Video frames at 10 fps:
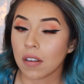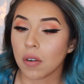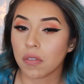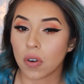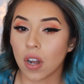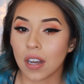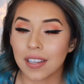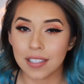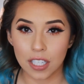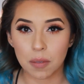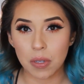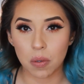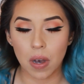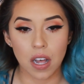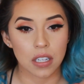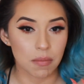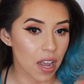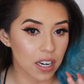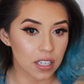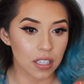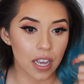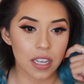overall, it took me a while, I'm not gonna lie.